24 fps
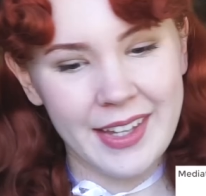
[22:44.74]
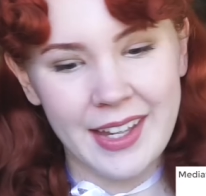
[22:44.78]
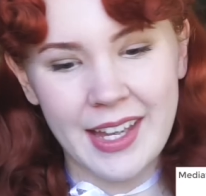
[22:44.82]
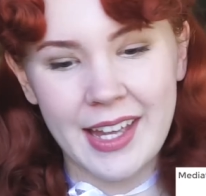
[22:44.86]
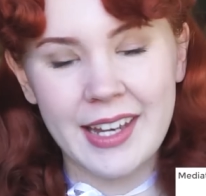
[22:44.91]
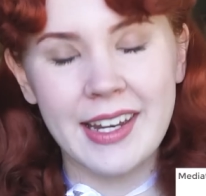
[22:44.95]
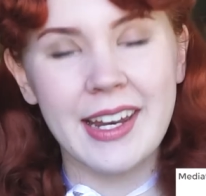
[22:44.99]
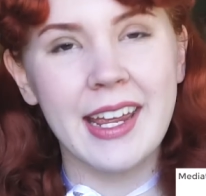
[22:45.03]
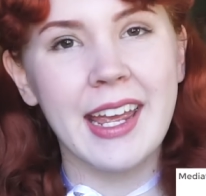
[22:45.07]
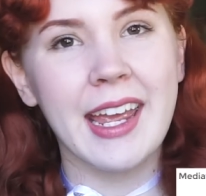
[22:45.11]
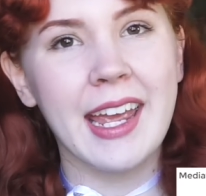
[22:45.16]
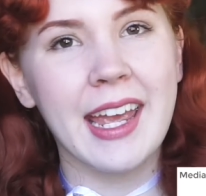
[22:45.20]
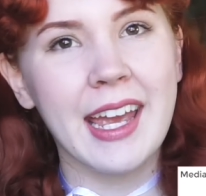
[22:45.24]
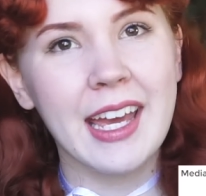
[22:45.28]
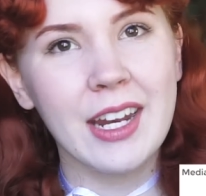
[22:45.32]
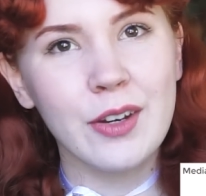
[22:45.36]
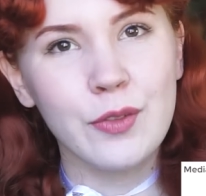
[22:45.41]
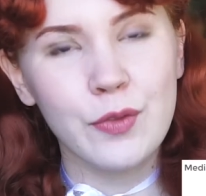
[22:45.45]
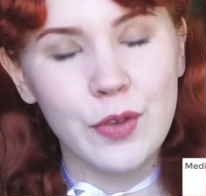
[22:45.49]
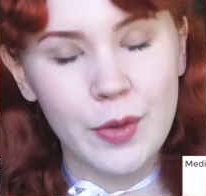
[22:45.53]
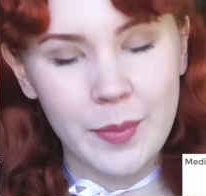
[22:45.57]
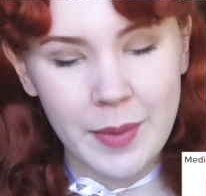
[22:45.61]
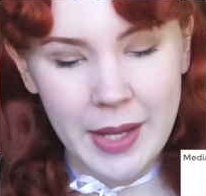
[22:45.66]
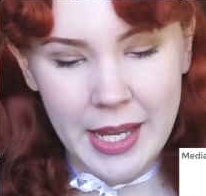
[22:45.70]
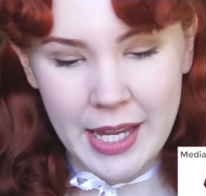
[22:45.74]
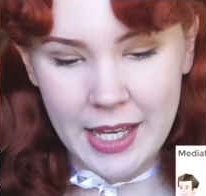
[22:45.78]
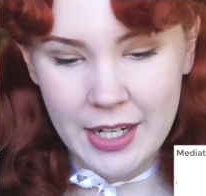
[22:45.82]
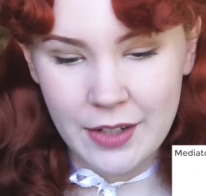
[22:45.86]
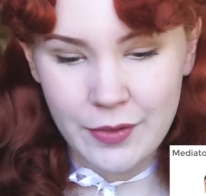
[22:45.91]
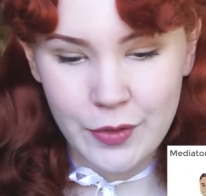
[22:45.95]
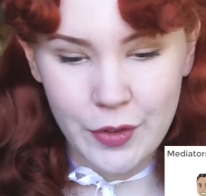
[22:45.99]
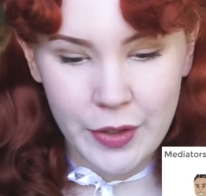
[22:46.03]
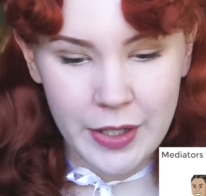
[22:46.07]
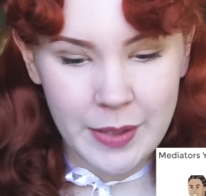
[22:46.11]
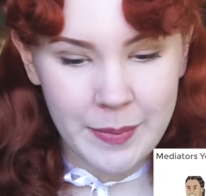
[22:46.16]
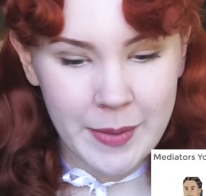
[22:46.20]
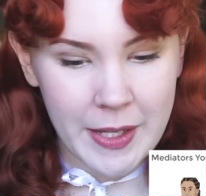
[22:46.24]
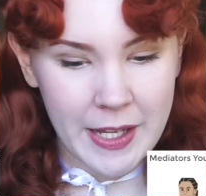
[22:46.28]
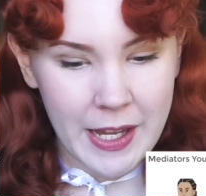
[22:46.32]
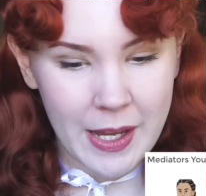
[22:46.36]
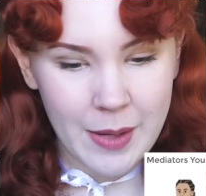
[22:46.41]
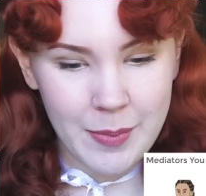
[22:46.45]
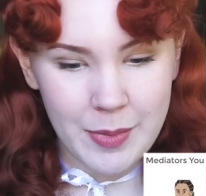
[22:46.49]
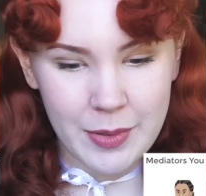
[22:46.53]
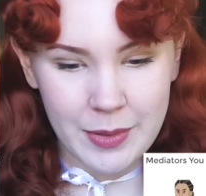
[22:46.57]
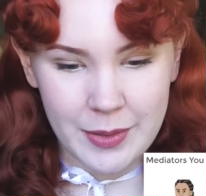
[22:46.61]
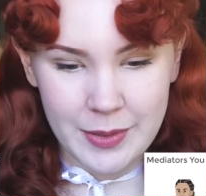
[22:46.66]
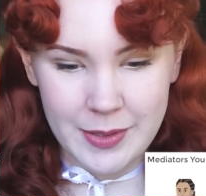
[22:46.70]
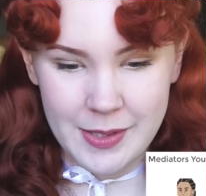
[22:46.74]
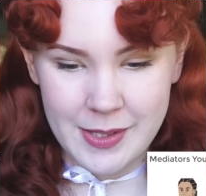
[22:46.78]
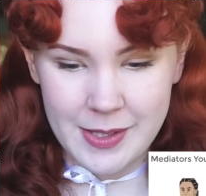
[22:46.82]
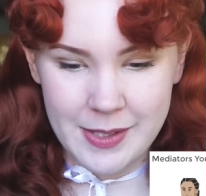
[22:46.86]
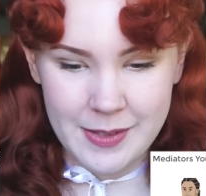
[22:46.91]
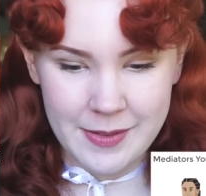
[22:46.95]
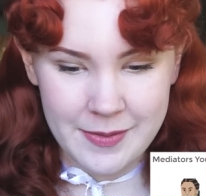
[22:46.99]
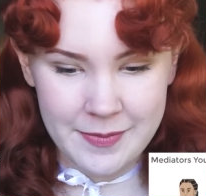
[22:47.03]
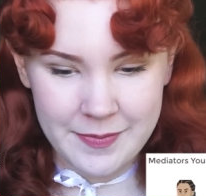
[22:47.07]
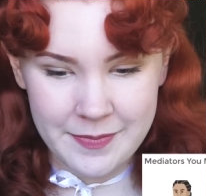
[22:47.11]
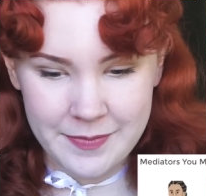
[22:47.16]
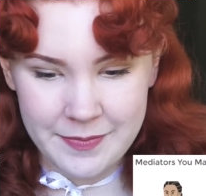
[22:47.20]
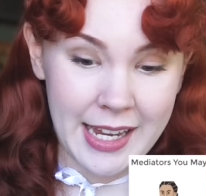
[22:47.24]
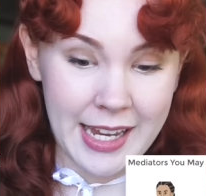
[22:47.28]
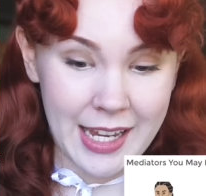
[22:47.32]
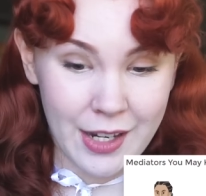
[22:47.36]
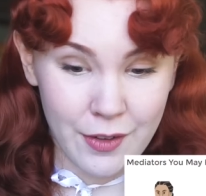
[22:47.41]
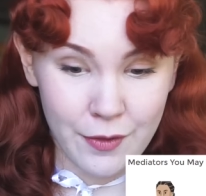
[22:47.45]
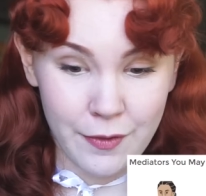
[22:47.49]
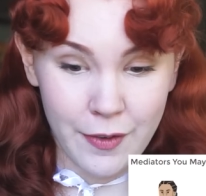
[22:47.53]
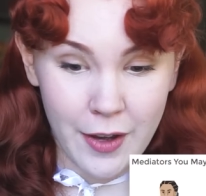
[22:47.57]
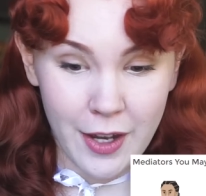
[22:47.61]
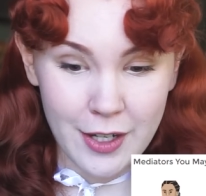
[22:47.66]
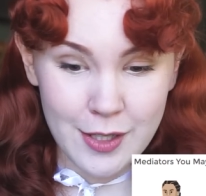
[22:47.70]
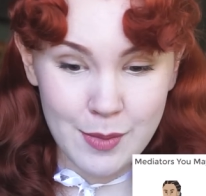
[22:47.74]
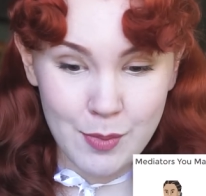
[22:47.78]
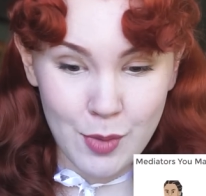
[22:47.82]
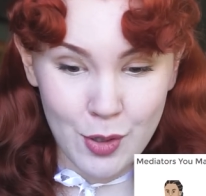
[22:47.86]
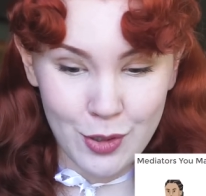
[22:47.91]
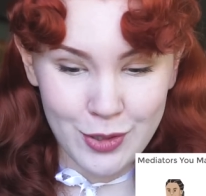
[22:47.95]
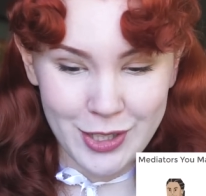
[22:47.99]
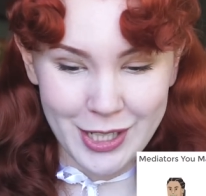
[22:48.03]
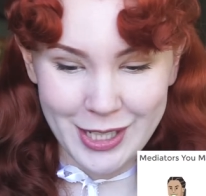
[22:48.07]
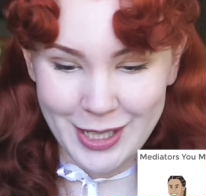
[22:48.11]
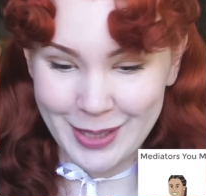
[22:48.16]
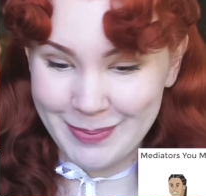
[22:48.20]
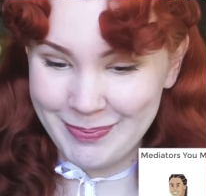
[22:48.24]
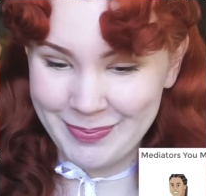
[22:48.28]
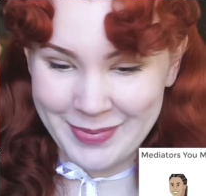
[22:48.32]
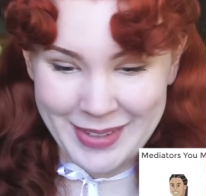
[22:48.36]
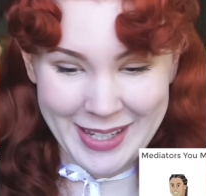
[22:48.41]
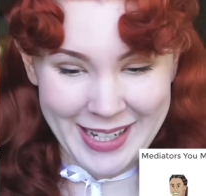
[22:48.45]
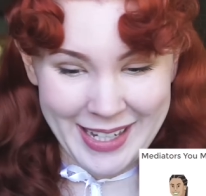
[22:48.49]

And Anne from Anne of Green Gables. And Fox Mulder.